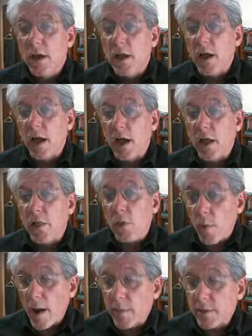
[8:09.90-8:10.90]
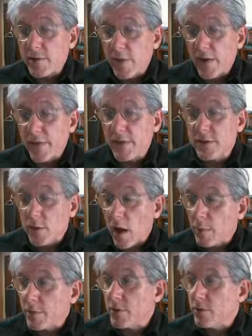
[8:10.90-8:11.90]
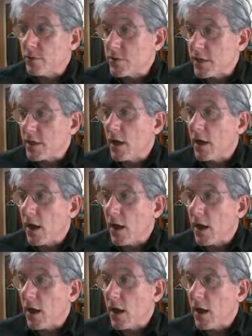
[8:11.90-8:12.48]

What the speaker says: the way we define this, I'm going to use the